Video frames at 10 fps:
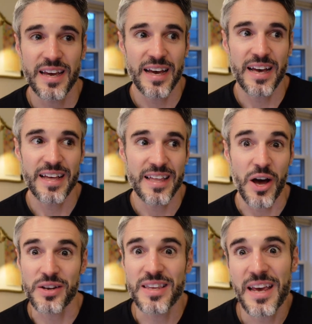
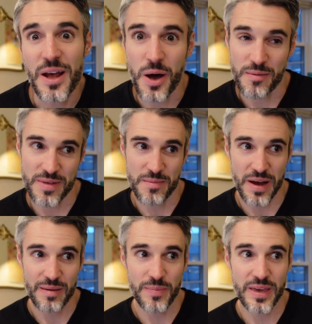GitHub. They
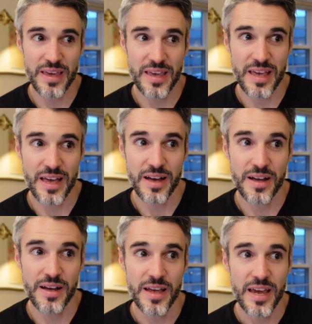might be
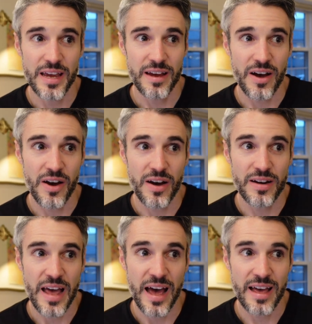
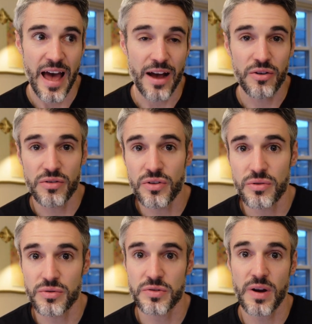on Hacker
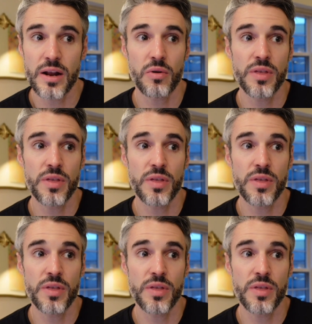News, right?